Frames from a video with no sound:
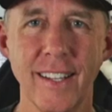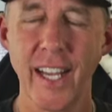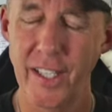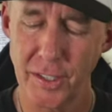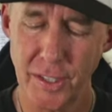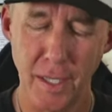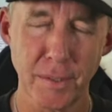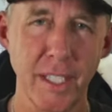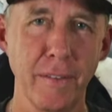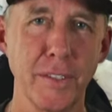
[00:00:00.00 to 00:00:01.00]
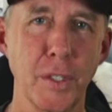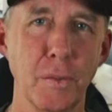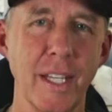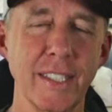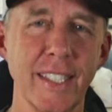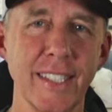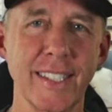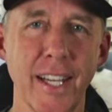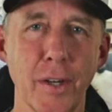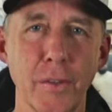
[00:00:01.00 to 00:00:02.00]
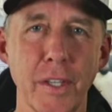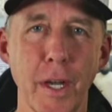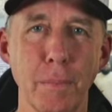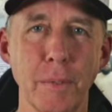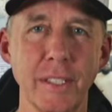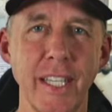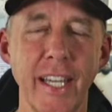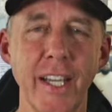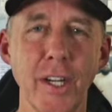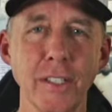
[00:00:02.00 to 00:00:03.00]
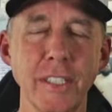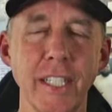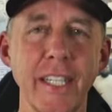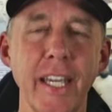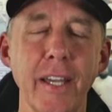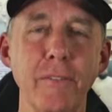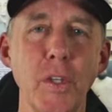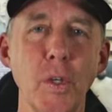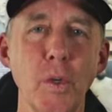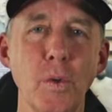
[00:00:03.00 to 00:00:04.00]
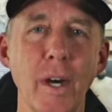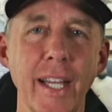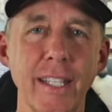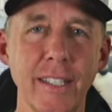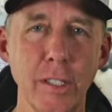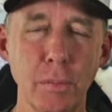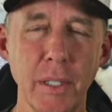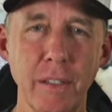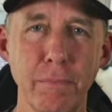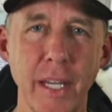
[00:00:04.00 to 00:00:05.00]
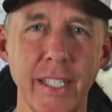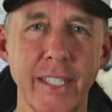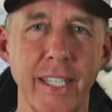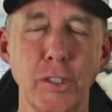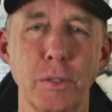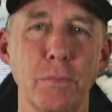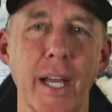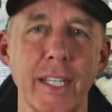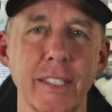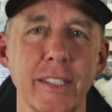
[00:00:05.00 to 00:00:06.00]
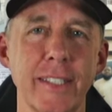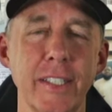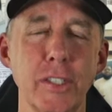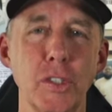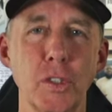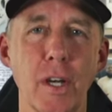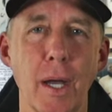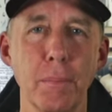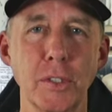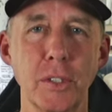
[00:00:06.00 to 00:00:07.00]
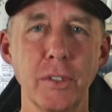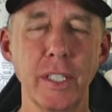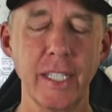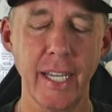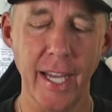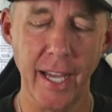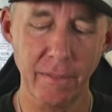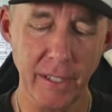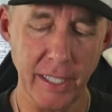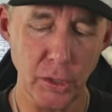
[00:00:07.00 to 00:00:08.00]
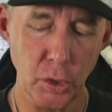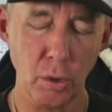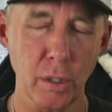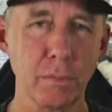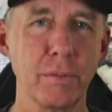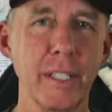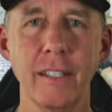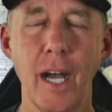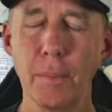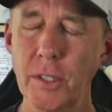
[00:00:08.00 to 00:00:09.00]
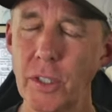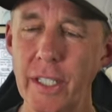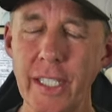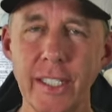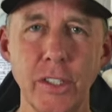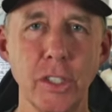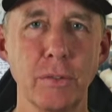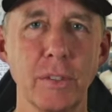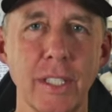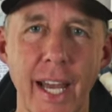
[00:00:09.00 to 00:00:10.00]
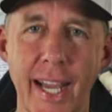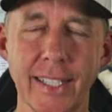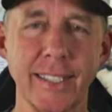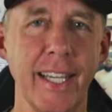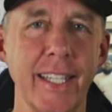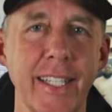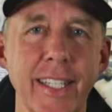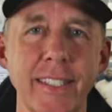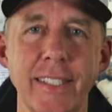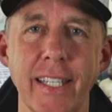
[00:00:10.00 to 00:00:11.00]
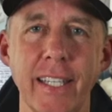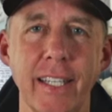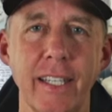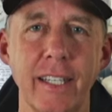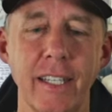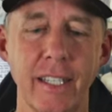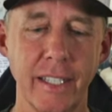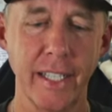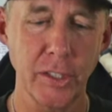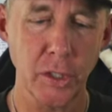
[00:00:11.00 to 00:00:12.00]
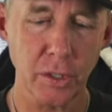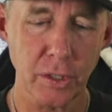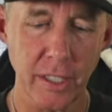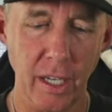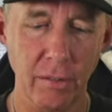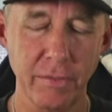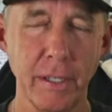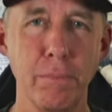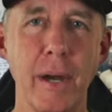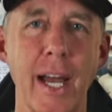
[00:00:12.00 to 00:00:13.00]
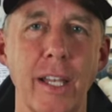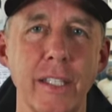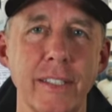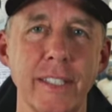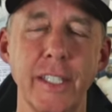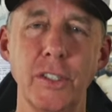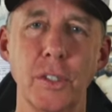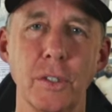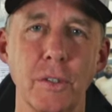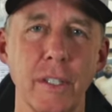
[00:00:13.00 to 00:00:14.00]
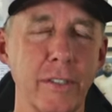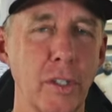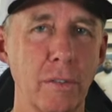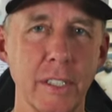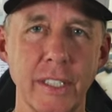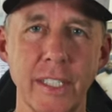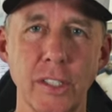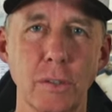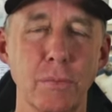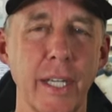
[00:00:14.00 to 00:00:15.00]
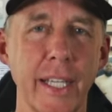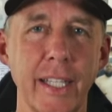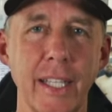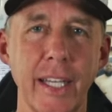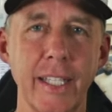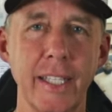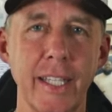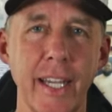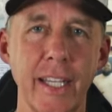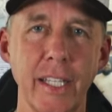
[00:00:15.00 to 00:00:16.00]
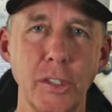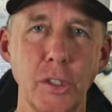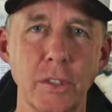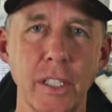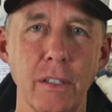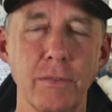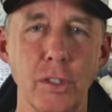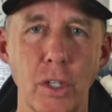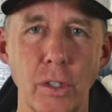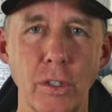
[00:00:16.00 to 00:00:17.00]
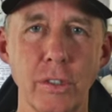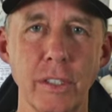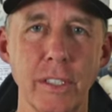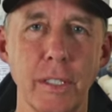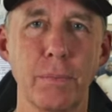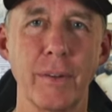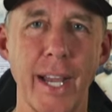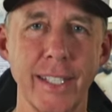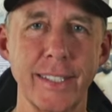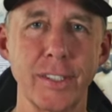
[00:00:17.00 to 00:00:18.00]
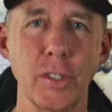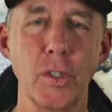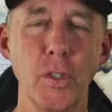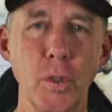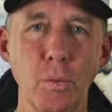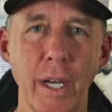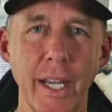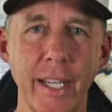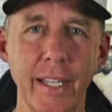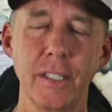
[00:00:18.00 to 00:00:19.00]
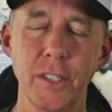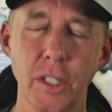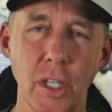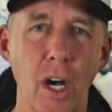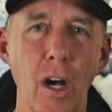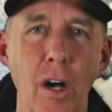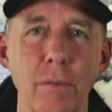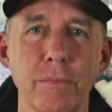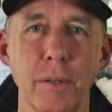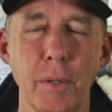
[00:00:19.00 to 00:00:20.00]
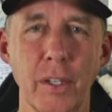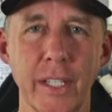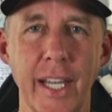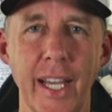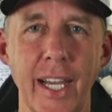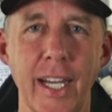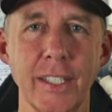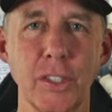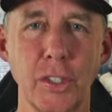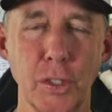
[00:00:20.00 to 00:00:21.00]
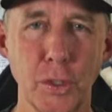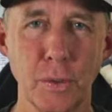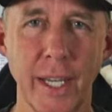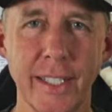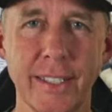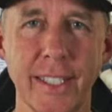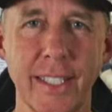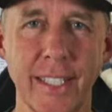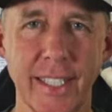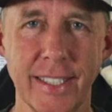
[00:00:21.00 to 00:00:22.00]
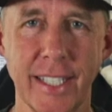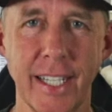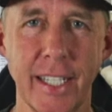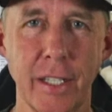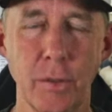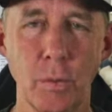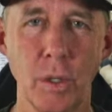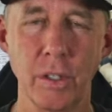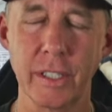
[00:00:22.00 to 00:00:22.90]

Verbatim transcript: Hey there, Tom Stevens, your resident psychotherapist, here to give you a little bit of meditation practice. This is your opportunity to have a short, brief opportunity to just relax, take it easy, get yourself in balance, get your nervous system regulated, and let yourself learn to practice a new way to calm from all the chaos, the stress, and the anxiety of the world.